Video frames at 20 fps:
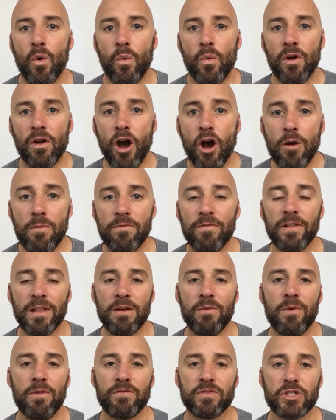
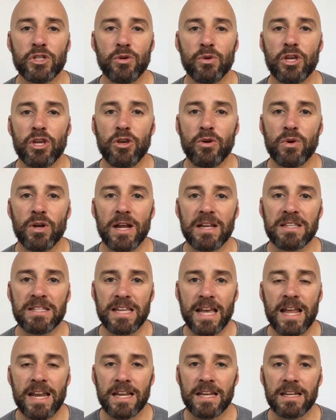hopefully we've secured a
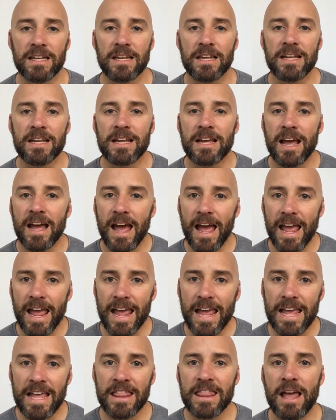tenant
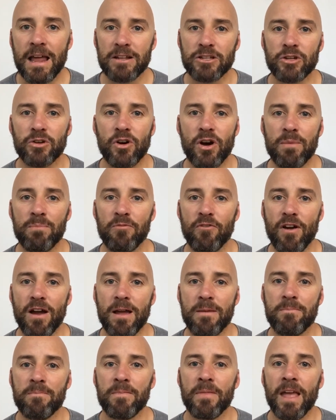in that time
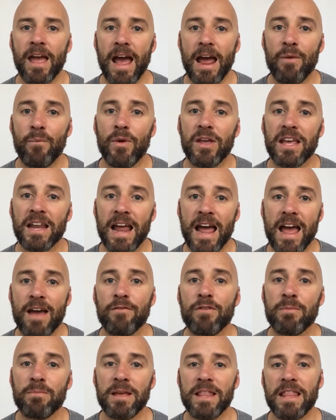frame and we can
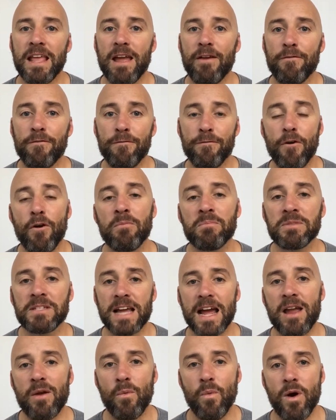have them in there from
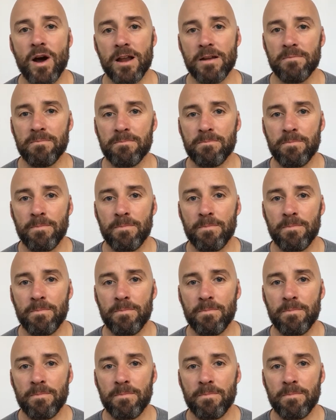day one.